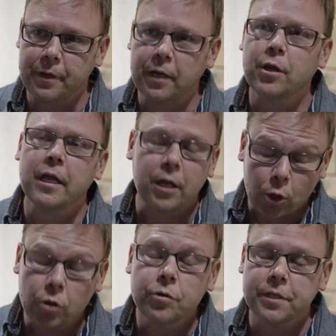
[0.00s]
It
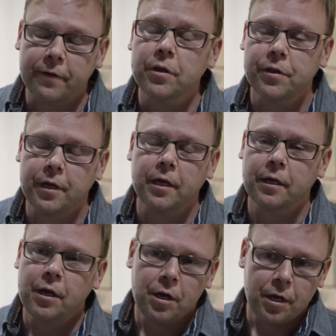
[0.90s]
includes everything
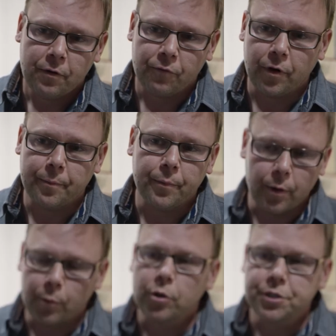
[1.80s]
from
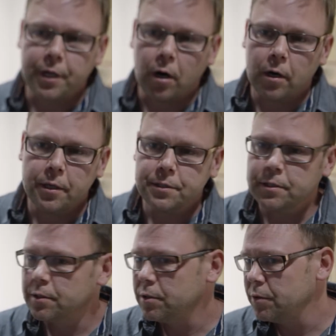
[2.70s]
emerging artists
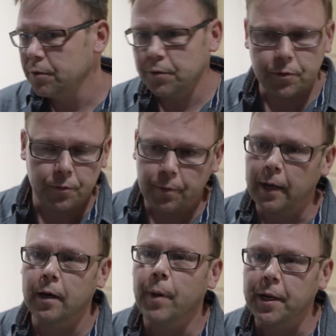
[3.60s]
to
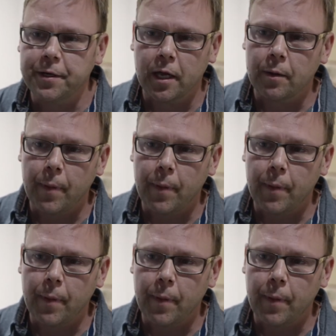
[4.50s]
Montana